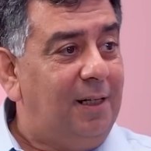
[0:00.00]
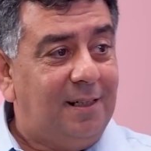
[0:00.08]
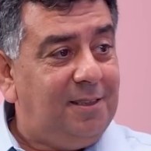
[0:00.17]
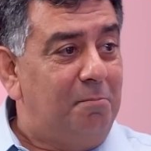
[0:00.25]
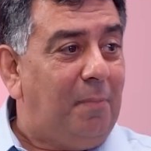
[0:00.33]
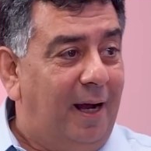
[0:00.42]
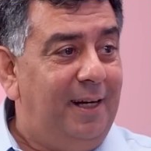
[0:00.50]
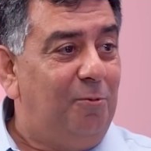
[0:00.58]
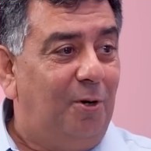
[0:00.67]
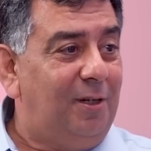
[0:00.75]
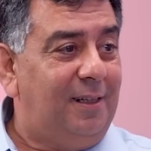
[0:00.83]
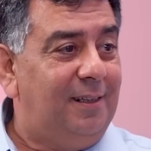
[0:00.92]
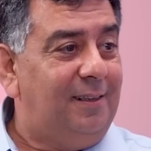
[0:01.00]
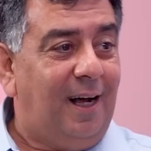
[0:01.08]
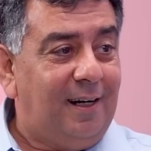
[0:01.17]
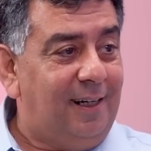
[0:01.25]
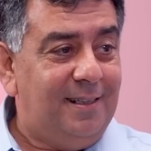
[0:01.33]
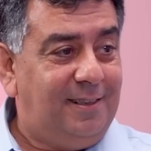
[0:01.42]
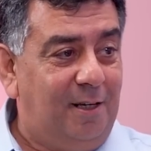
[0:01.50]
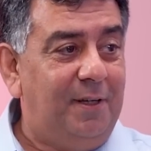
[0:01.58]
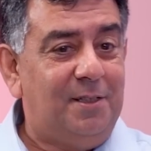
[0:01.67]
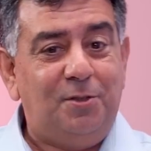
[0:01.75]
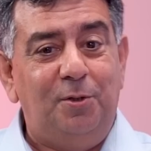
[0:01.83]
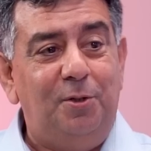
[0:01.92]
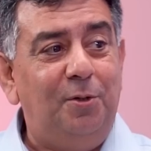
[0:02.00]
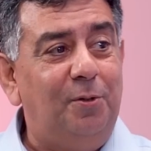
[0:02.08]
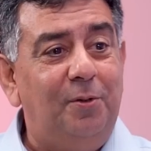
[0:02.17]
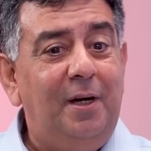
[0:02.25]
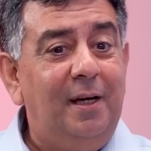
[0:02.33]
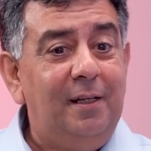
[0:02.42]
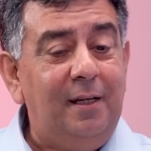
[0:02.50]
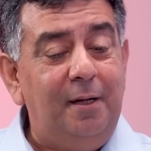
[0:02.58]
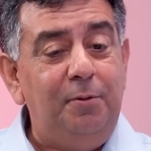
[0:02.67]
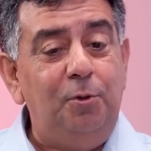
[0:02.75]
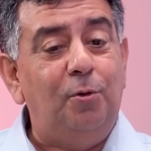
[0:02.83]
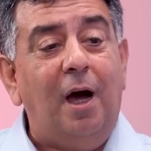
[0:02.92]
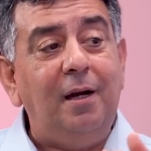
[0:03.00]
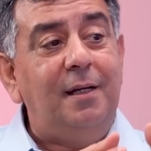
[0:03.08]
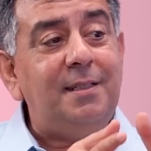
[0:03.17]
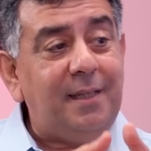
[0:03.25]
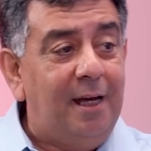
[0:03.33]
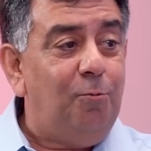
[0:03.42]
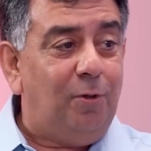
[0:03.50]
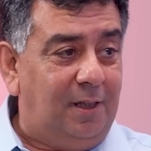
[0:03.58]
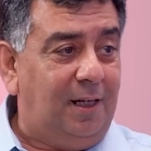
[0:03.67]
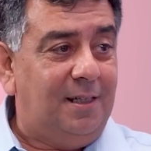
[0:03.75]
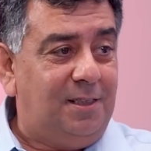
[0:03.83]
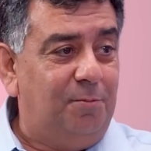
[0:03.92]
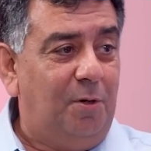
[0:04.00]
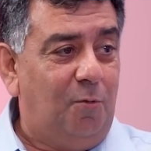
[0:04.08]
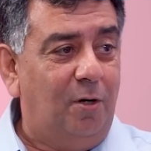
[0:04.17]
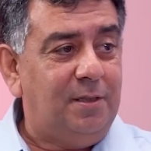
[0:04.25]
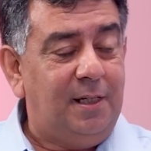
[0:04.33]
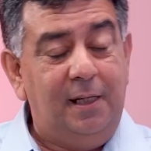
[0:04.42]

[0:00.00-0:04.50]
doesn't mind what Tata is giving. So, you can't decide what the customer wants.